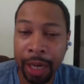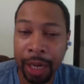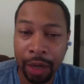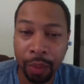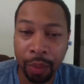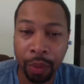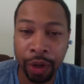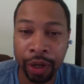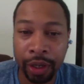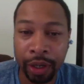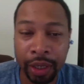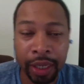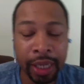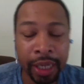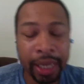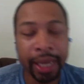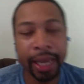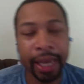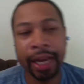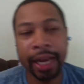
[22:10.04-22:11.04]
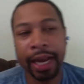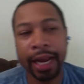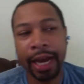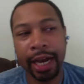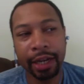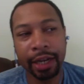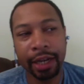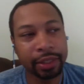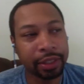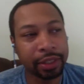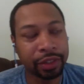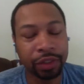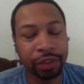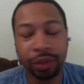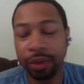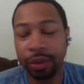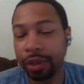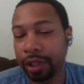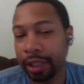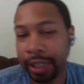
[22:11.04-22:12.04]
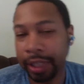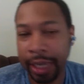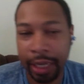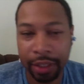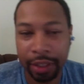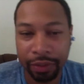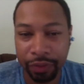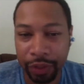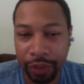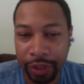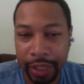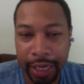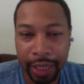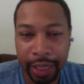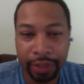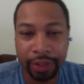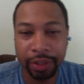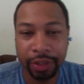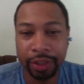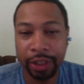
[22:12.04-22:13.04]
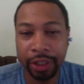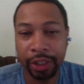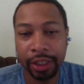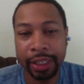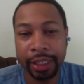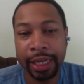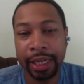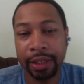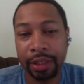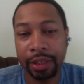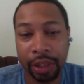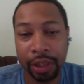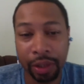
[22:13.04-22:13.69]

of work in a house that's two hundred thousand versus a house that's thirty thousand.